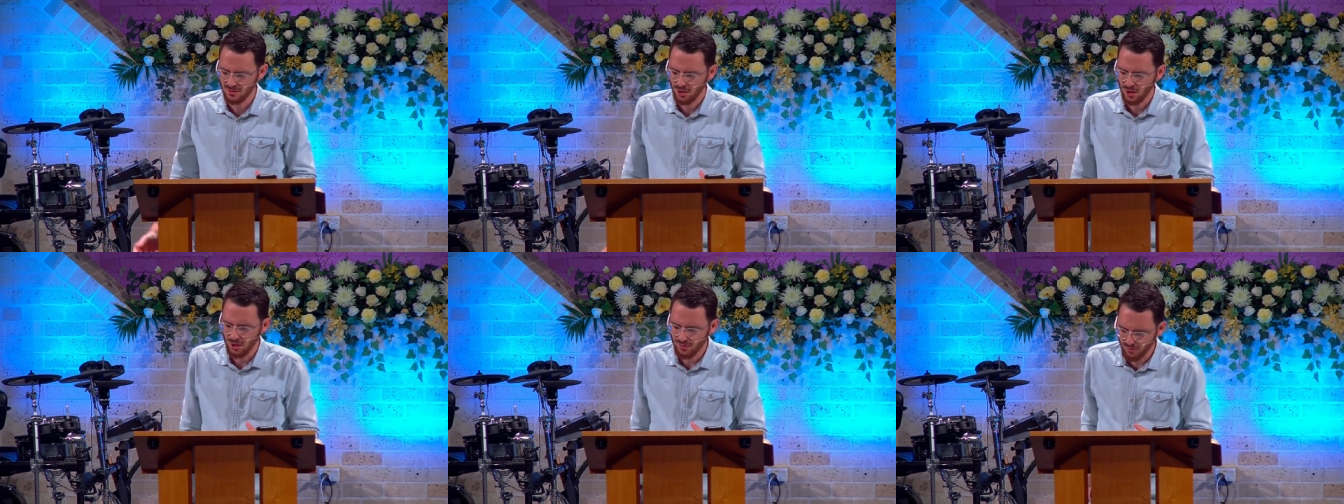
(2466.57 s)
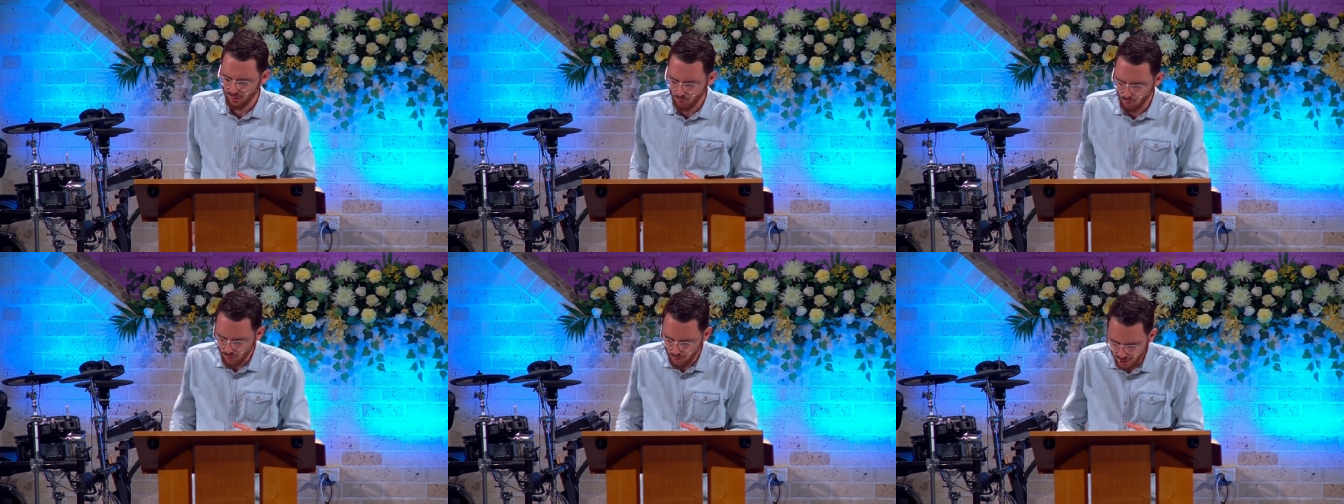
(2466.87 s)

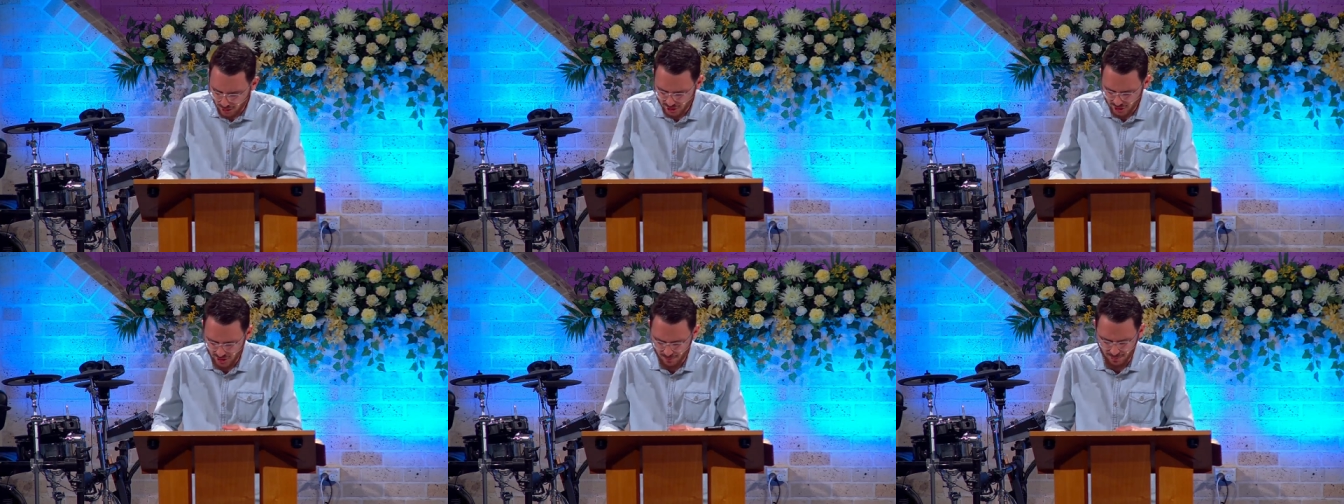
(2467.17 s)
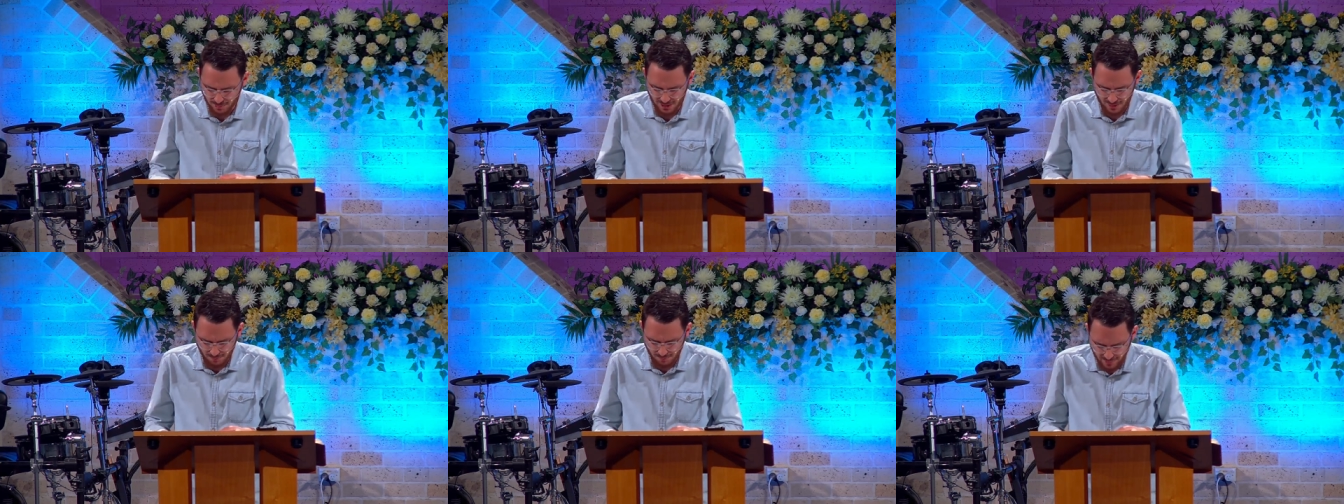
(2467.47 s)
over
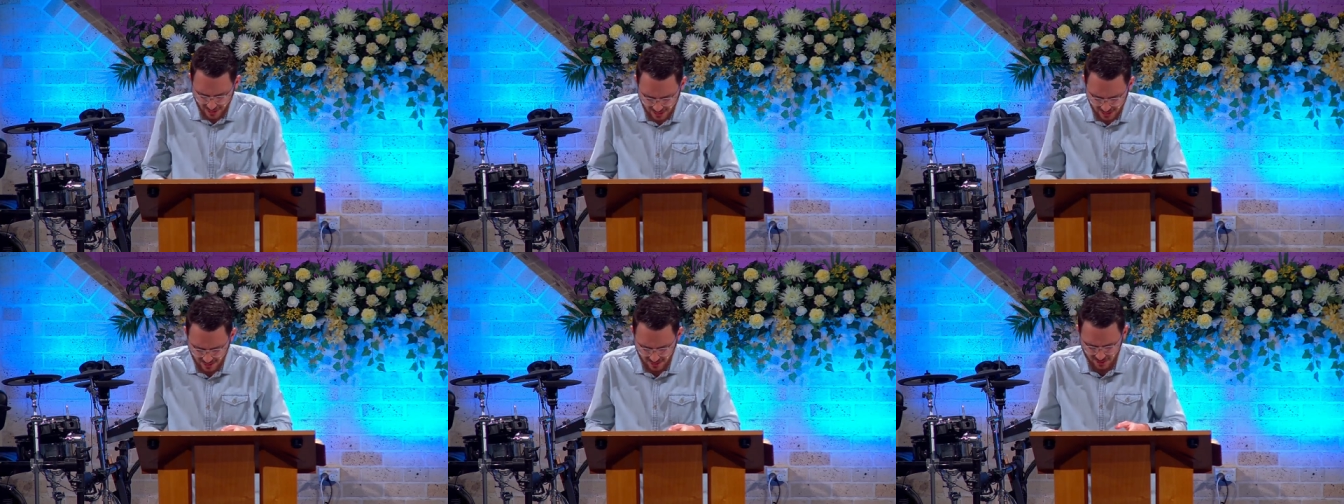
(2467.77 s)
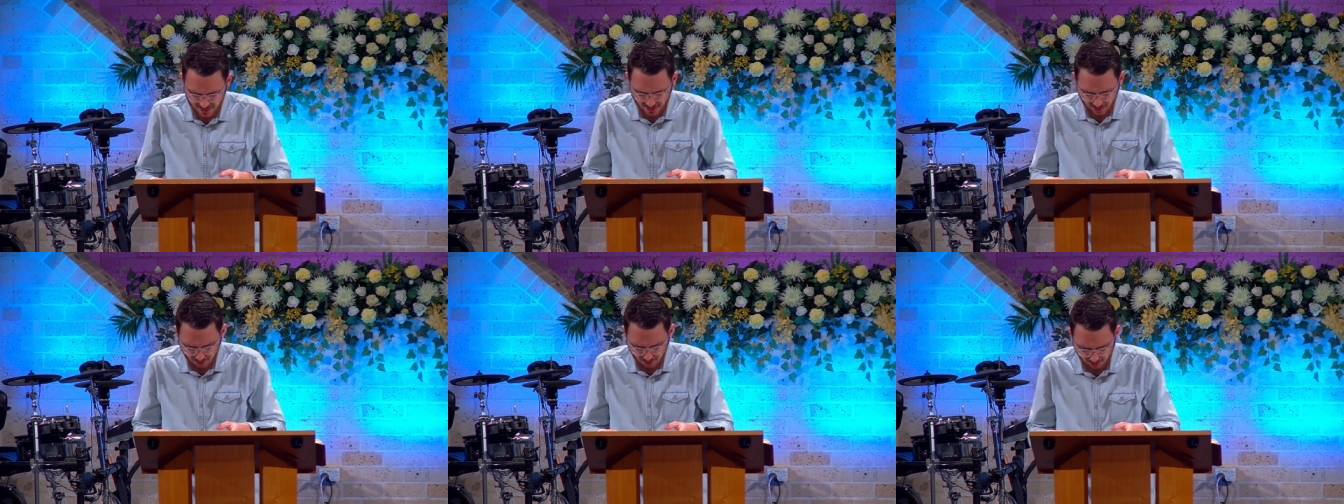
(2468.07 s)
worship and
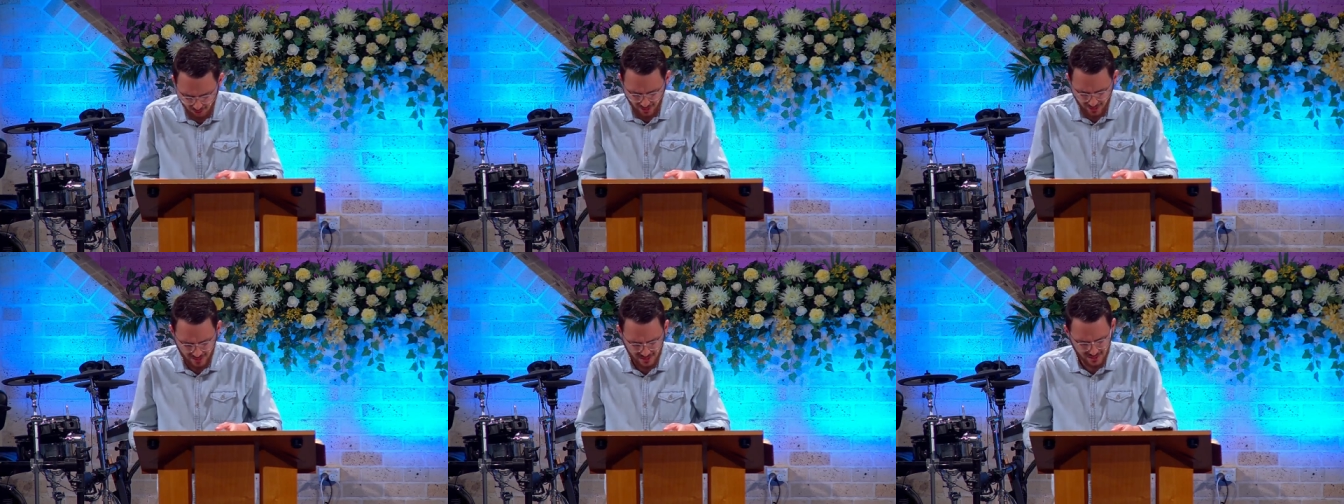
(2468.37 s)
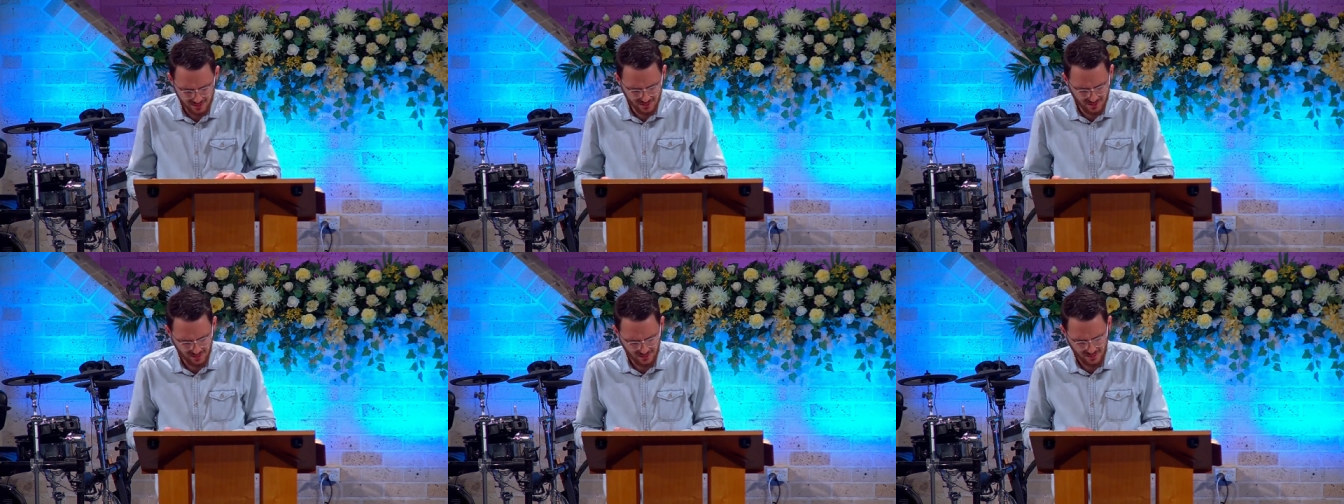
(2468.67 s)
obedience to
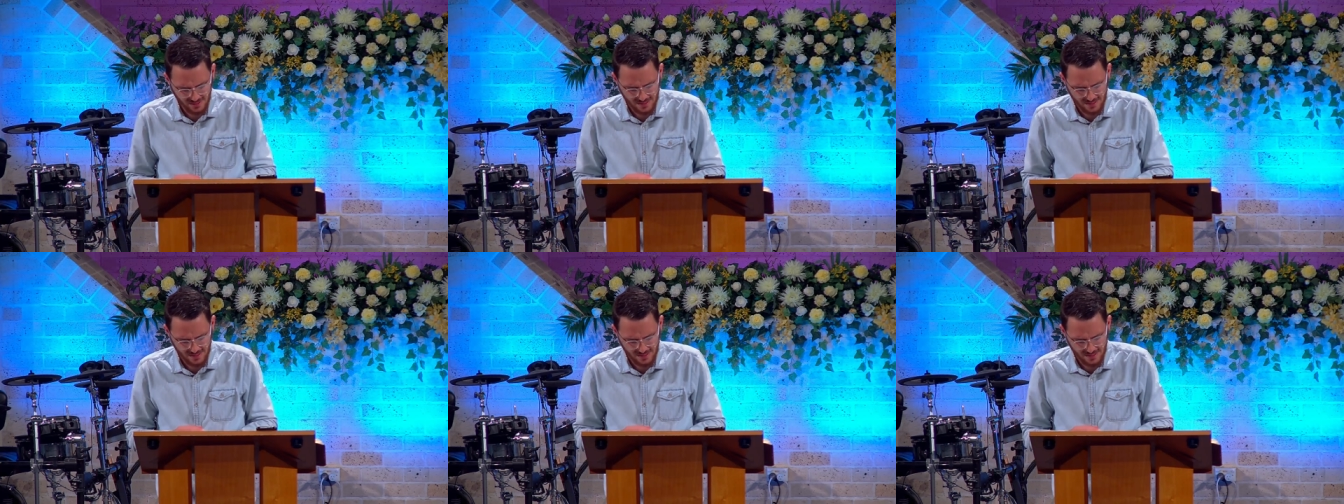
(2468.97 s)
Christ.